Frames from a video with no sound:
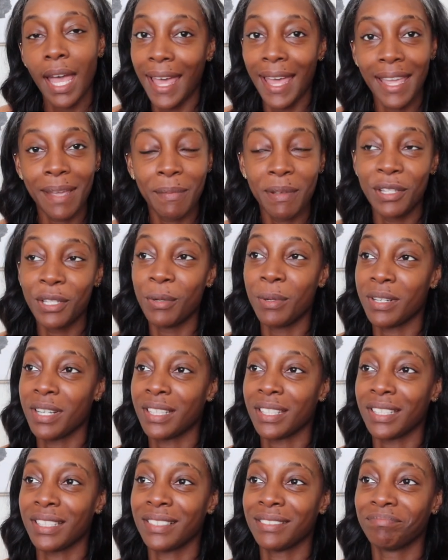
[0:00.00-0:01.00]
I ain't been doing
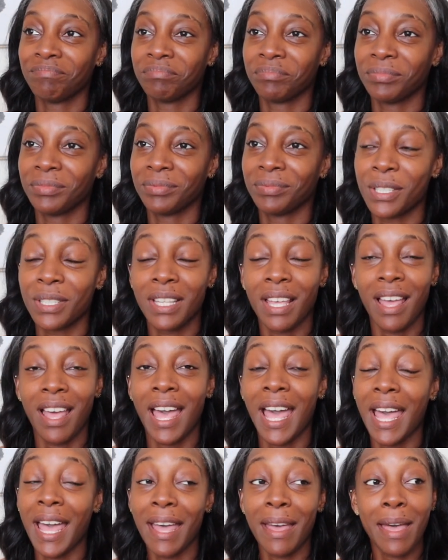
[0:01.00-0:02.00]
nothing. So yeah,
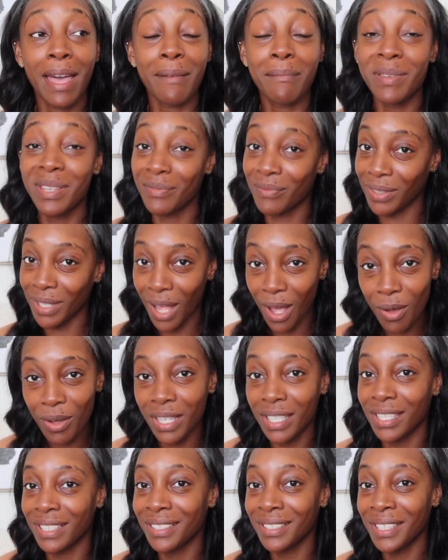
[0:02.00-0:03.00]
I've been
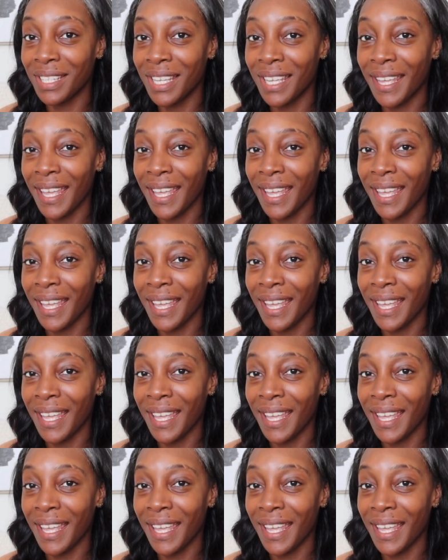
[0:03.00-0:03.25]
vlogging.